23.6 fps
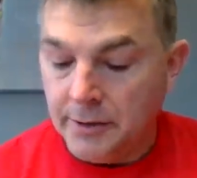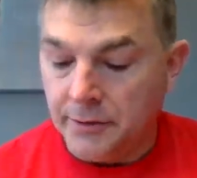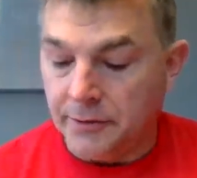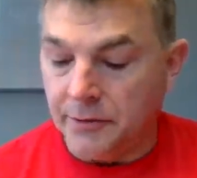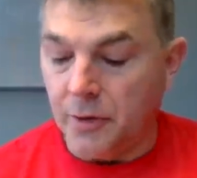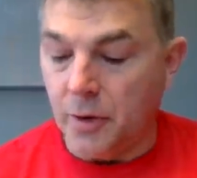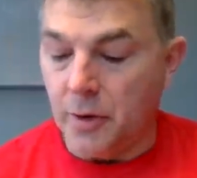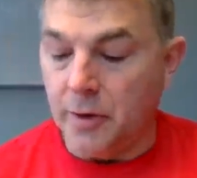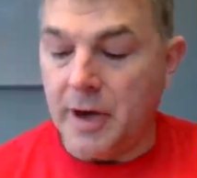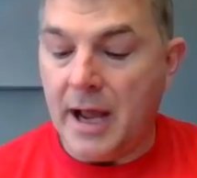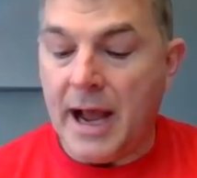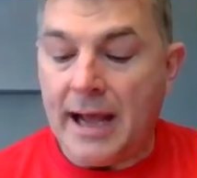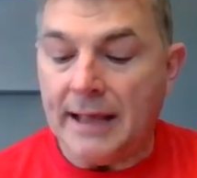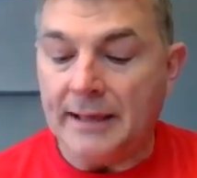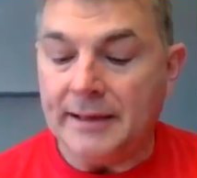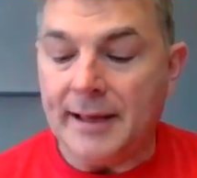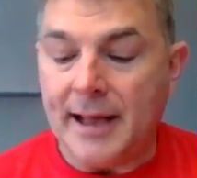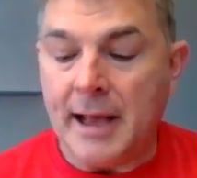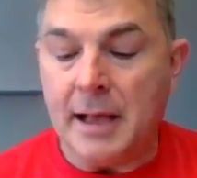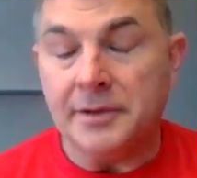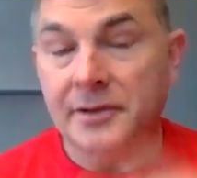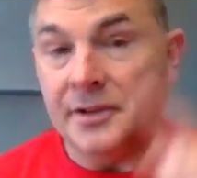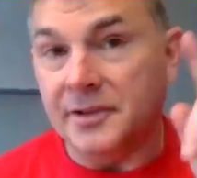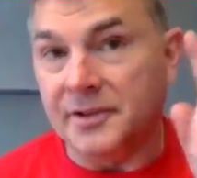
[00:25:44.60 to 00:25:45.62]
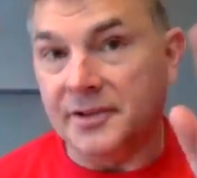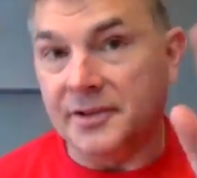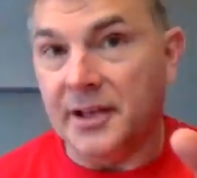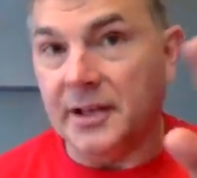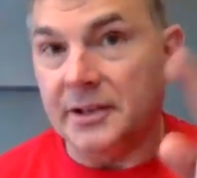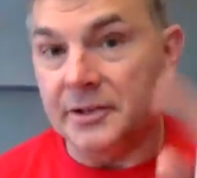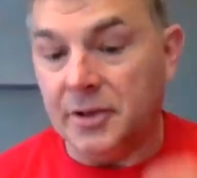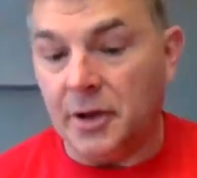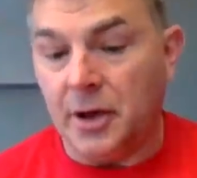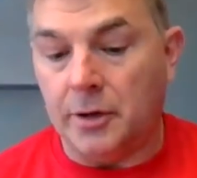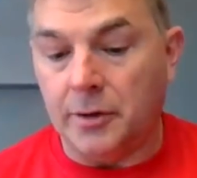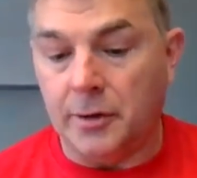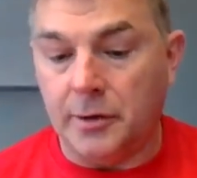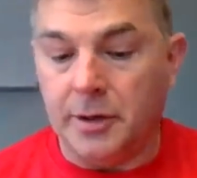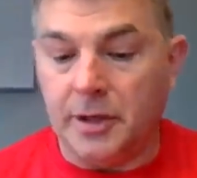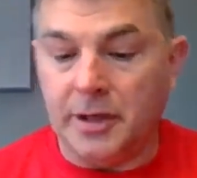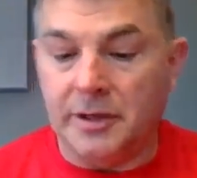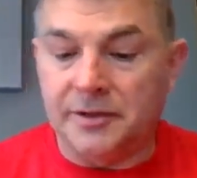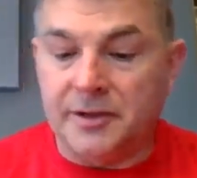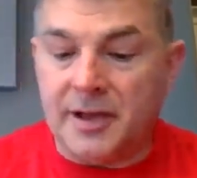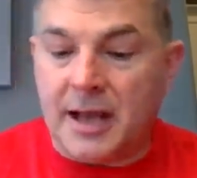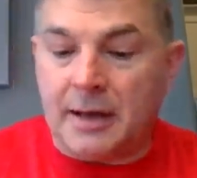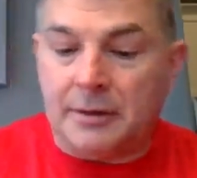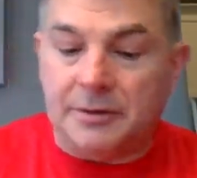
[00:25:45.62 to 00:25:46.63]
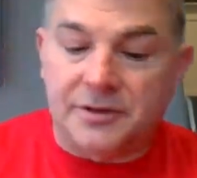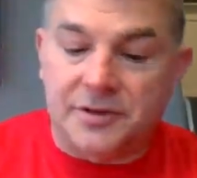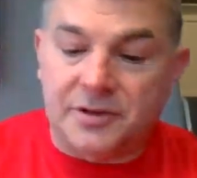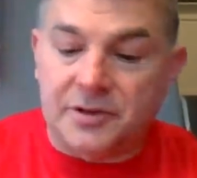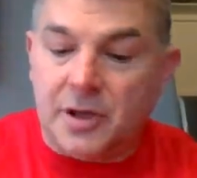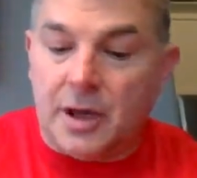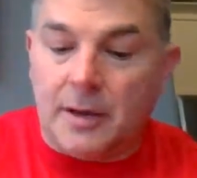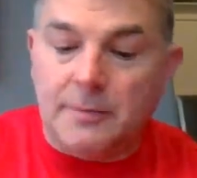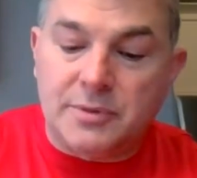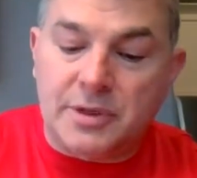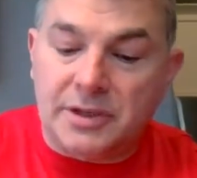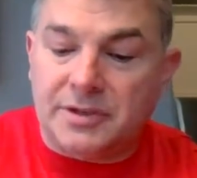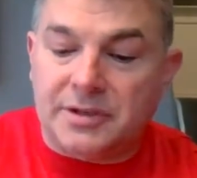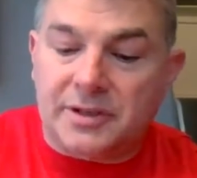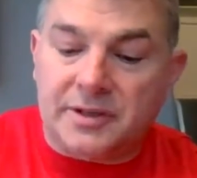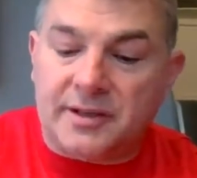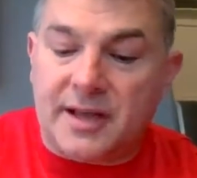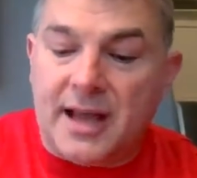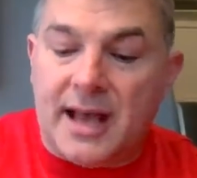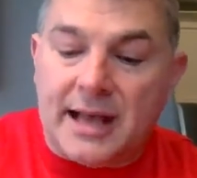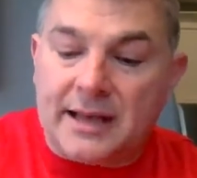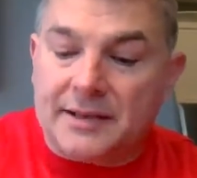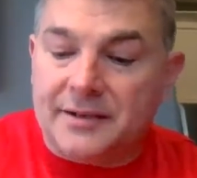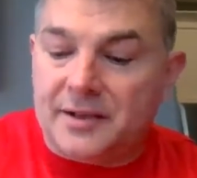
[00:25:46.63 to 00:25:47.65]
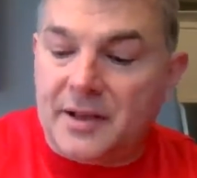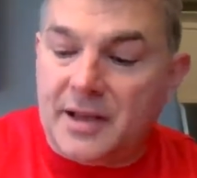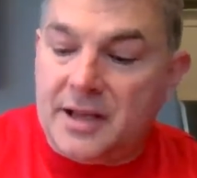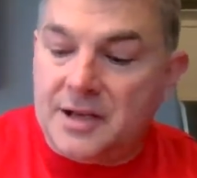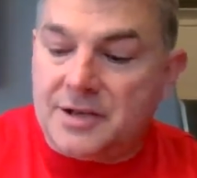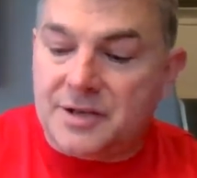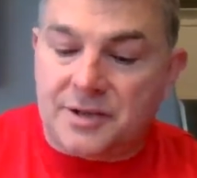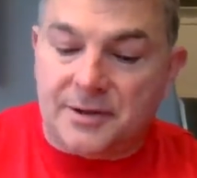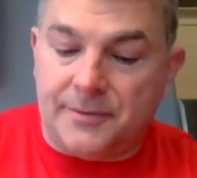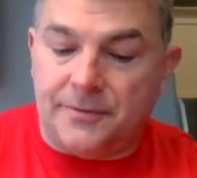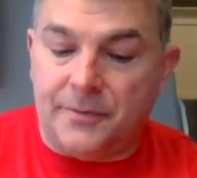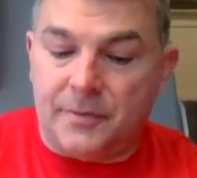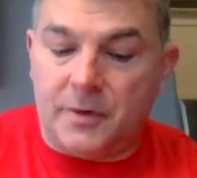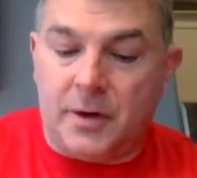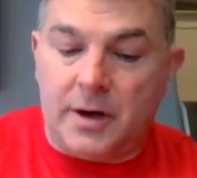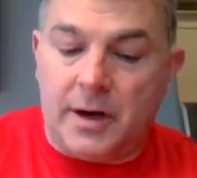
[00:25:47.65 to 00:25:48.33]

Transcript: So 9,600 is now subject to taxation.